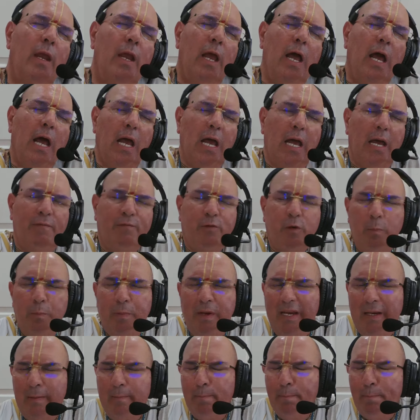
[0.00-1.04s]
I have to
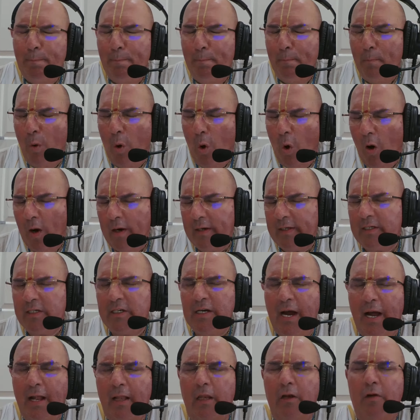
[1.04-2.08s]
be more
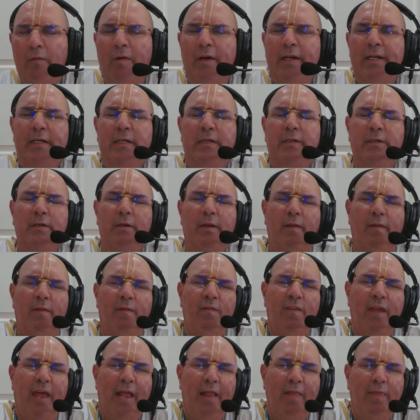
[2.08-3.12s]
tolerant
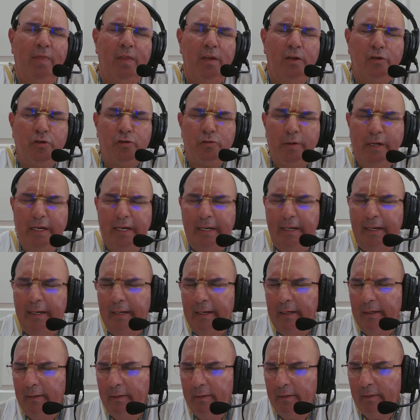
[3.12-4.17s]
than the
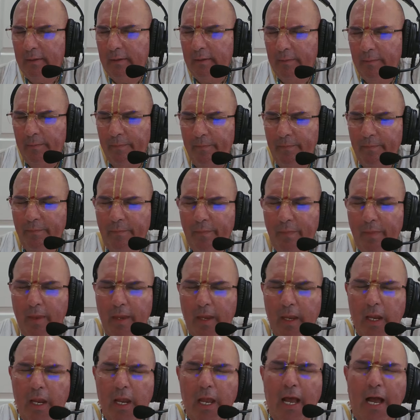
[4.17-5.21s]
tree.
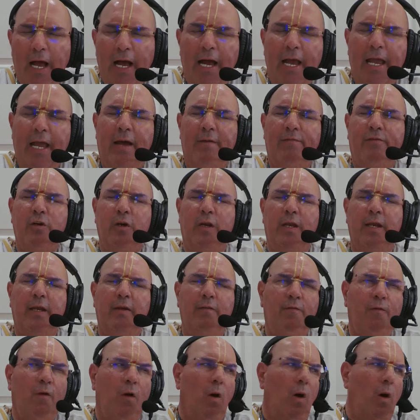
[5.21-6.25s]
I have to
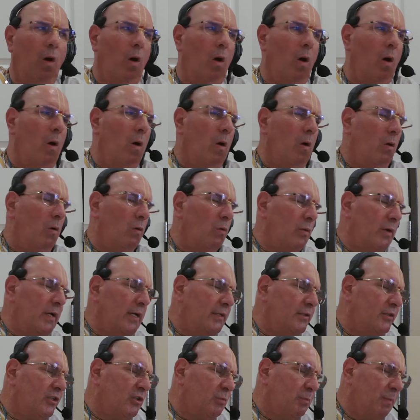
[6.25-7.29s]
give all
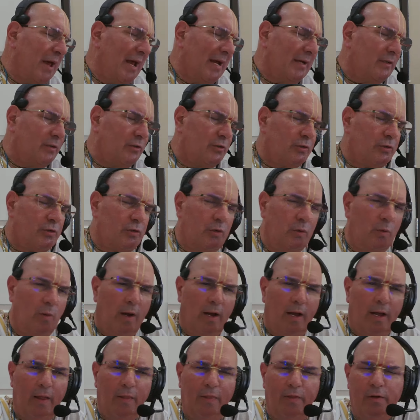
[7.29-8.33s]
respects to
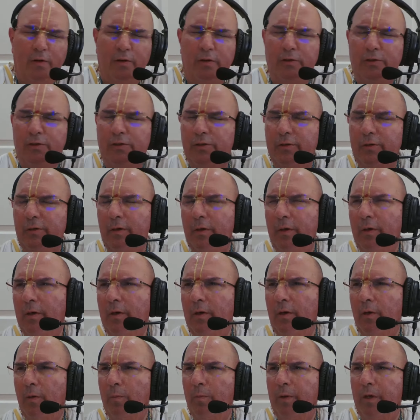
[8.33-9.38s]
others
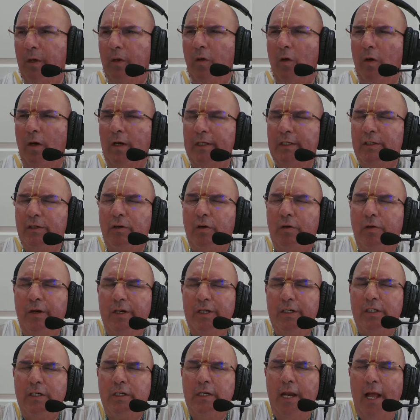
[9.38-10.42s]
because
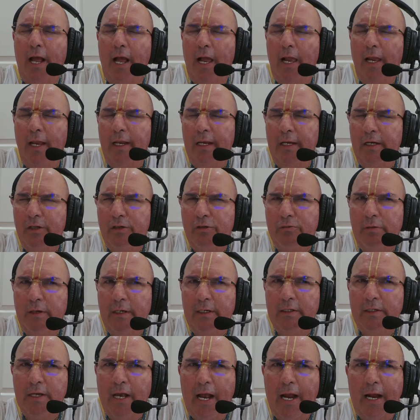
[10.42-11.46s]
Krishna is
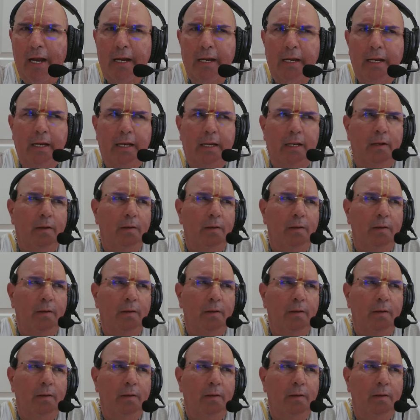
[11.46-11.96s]
residing